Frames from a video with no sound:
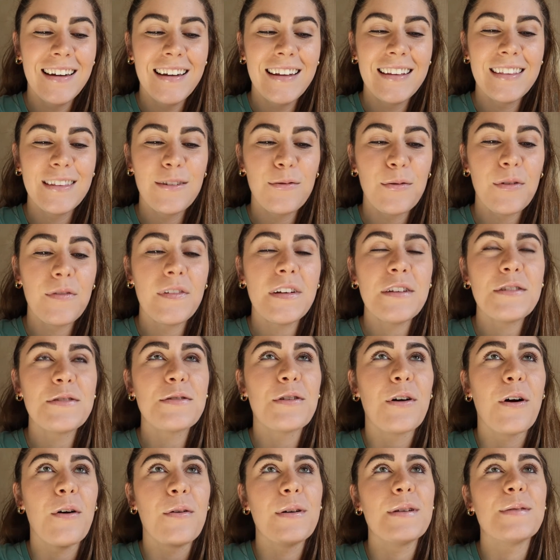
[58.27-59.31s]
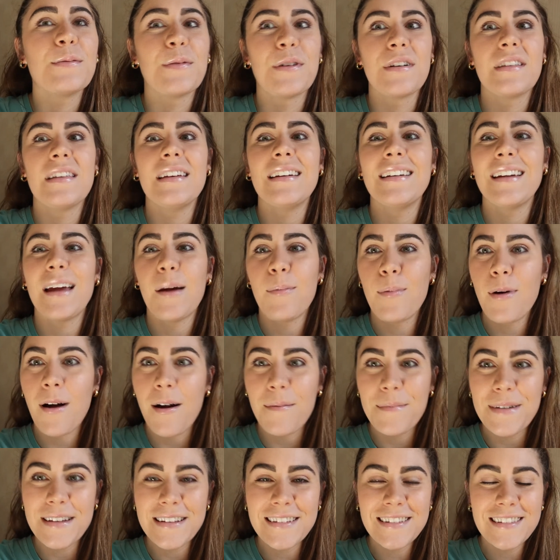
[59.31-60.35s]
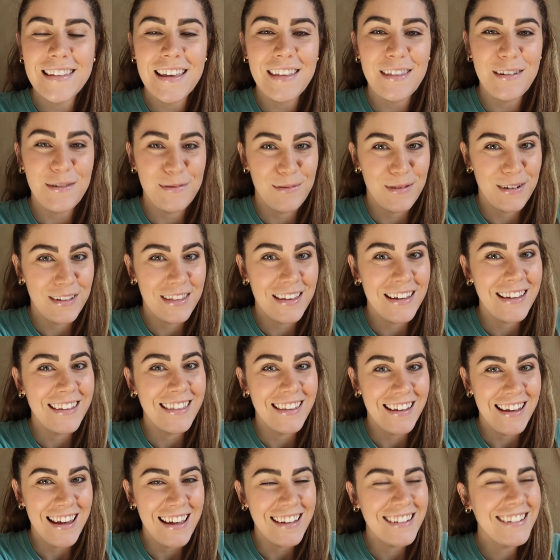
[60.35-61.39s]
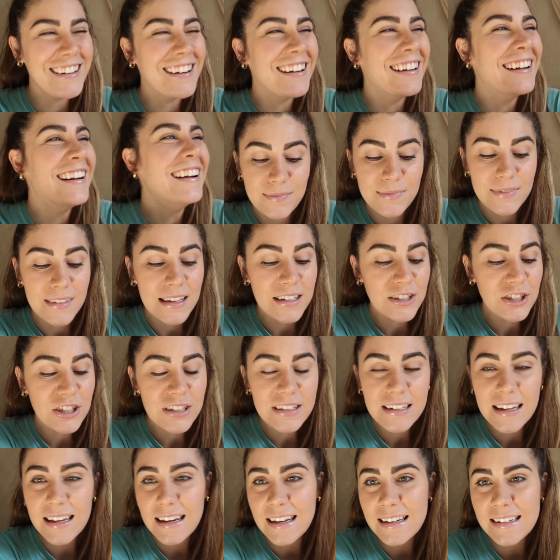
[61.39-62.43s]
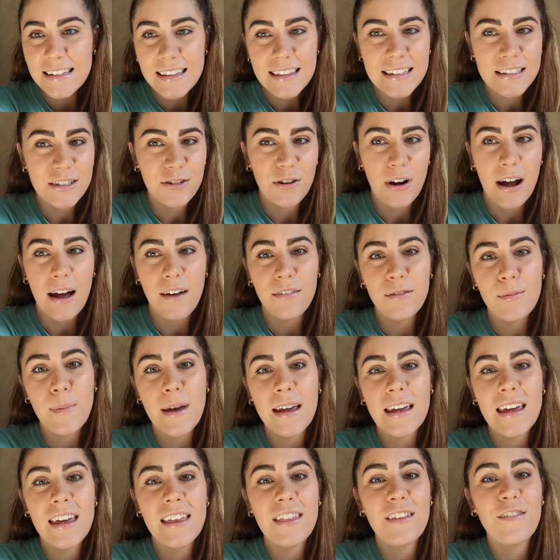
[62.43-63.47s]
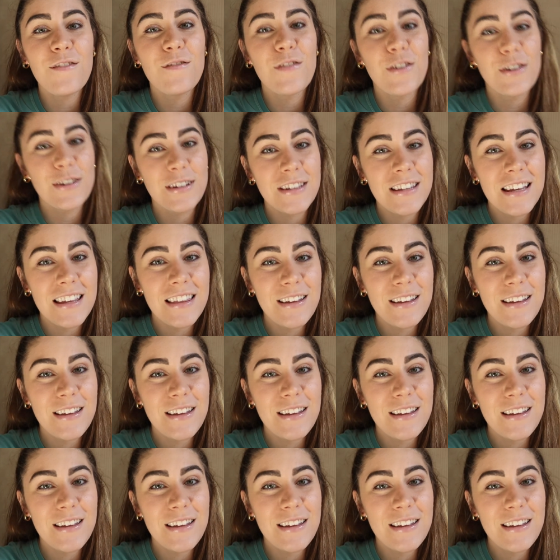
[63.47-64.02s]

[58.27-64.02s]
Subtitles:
the reveals are always worth it. I promise that they're worth it in the end. Let's just get into this craft making. The first thing